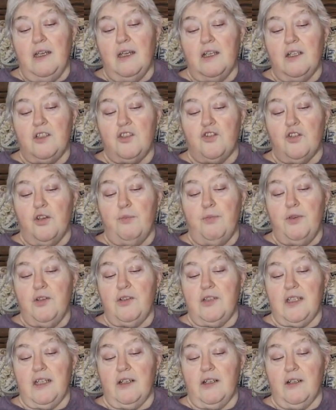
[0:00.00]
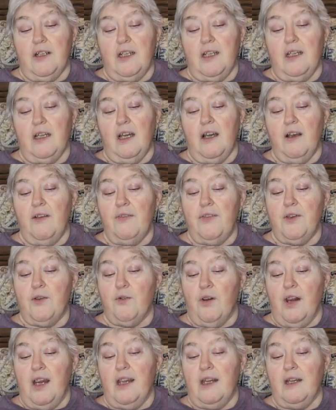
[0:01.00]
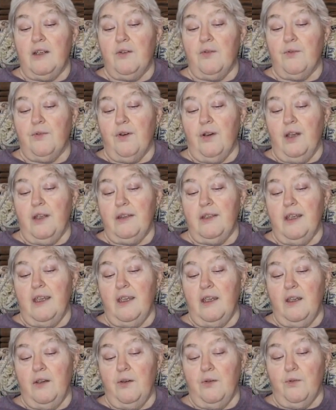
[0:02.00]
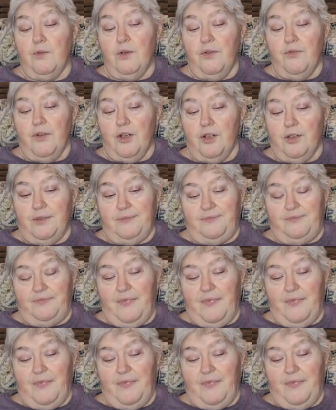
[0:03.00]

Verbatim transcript: a tributary of the Grand Ronde River.